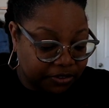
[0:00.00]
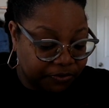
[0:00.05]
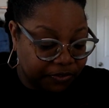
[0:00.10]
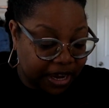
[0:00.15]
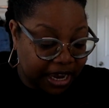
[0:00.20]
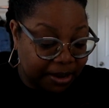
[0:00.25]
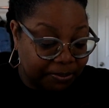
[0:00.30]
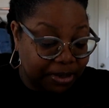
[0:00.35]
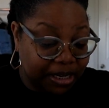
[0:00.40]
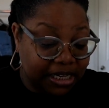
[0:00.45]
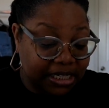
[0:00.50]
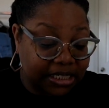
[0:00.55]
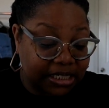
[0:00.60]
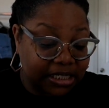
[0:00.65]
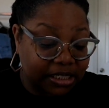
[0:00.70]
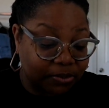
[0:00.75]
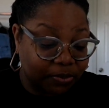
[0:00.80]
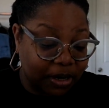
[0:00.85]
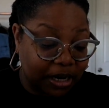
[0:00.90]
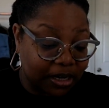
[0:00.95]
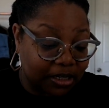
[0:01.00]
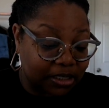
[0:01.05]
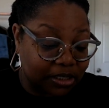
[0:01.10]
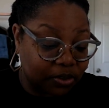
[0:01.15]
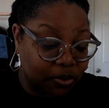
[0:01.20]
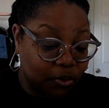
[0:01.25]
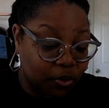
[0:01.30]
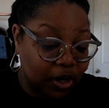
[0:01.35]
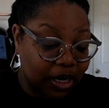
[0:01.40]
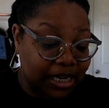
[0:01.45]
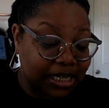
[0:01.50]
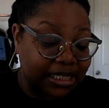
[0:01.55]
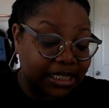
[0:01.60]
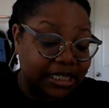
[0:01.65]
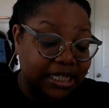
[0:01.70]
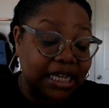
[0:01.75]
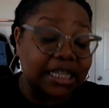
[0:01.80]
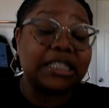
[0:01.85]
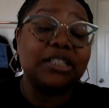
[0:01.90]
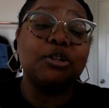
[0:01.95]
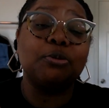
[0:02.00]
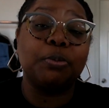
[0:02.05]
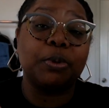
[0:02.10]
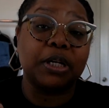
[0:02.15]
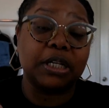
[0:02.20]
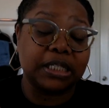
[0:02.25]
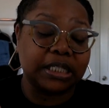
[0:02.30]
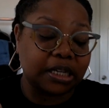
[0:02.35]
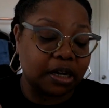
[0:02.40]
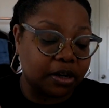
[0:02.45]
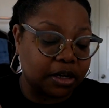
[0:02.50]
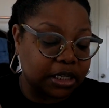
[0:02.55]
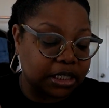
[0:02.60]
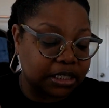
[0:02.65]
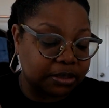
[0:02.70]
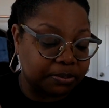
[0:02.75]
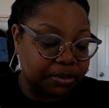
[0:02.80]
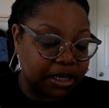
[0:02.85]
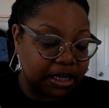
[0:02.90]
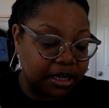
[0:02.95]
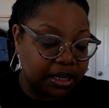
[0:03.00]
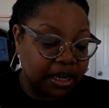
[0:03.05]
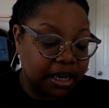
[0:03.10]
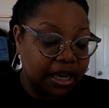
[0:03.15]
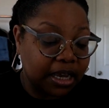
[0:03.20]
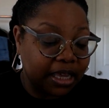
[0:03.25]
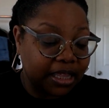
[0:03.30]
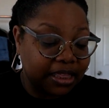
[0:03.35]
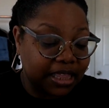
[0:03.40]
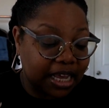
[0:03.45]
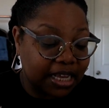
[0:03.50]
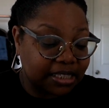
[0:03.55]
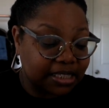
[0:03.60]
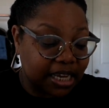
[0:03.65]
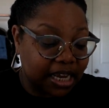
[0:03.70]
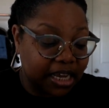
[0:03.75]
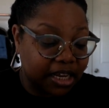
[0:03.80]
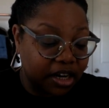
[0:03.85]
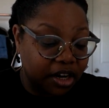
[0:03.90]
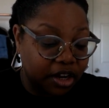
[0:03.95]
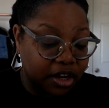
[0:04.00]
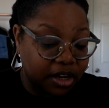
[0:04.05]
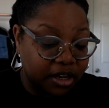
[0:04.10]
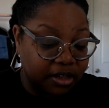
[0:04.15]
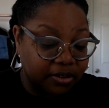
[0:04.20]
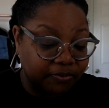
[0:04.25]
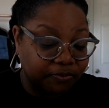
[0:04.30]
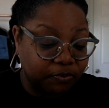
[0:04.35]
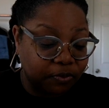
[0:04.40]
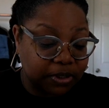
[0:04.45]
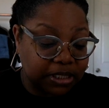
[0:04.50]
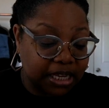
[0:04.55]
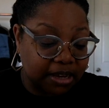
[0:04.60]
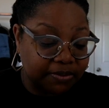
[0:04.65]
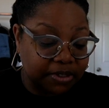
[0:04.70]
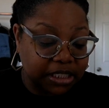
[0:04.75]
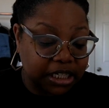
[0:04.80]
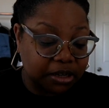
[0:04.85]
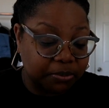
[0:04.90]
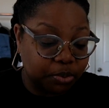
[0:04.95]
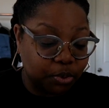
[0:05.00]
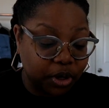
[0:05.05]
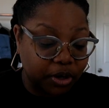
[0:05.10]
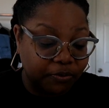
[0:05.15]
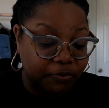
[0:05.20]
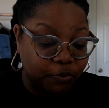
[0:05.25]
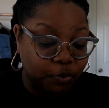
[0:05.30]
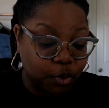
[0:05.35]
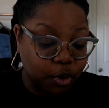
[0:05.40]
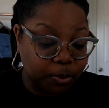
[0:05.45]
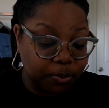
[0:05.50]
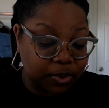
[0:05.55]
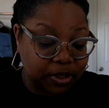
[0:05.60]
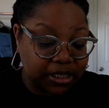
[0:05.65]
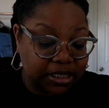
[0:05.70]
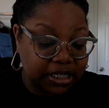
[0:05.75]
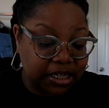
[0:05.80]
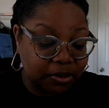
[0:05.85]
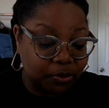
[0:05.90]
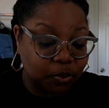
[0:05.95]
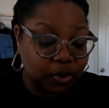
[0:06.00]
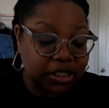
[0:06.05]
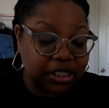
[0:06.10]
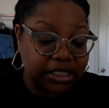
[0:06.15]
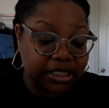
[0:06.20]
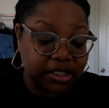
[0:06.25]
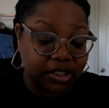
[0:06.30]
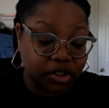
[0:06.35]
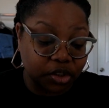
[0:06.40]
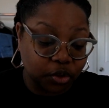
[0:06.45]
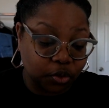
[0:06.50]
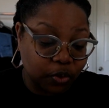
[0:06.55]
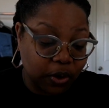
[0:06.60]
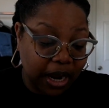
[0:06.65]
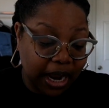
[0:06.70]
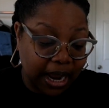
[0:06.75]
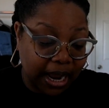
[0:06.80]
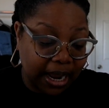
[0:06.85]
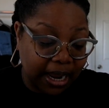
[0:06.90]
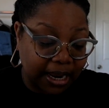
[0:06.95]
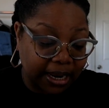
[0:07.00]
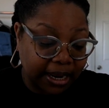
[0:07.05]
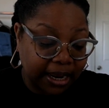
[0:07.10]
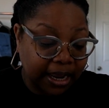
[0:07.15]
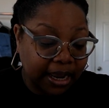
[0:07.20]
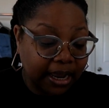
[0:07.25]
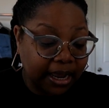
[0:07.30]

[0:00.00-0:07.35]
fat because it surrounds the organs, and that's super concerning to me. That's at 17.4%, which is too high.